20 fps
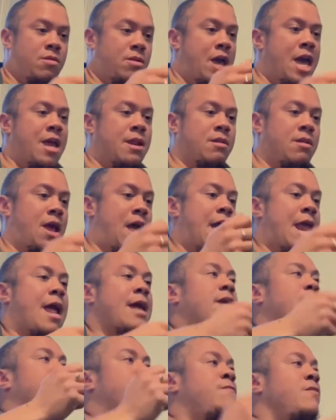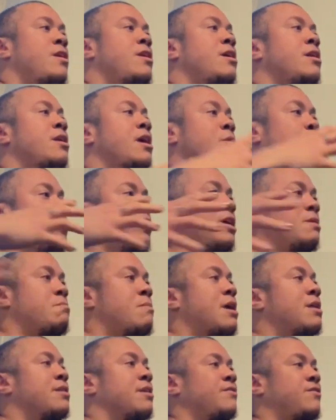and I could fit in and we could
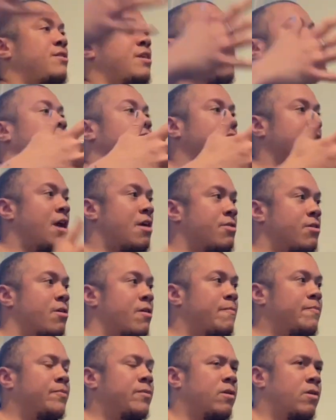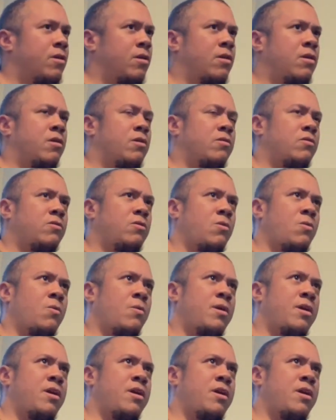make this thing together. So